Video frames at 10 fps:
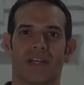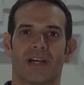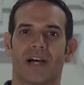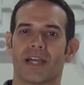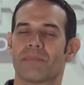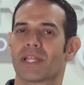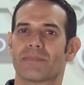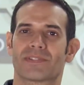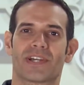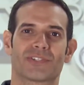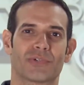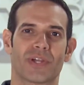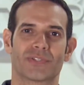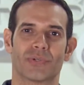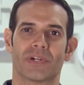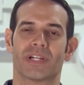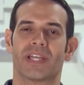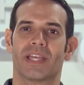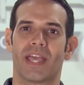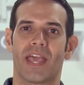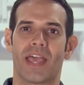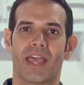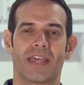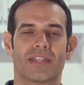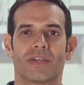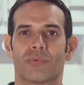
Hi, my name is Dr. Greg Dorr, and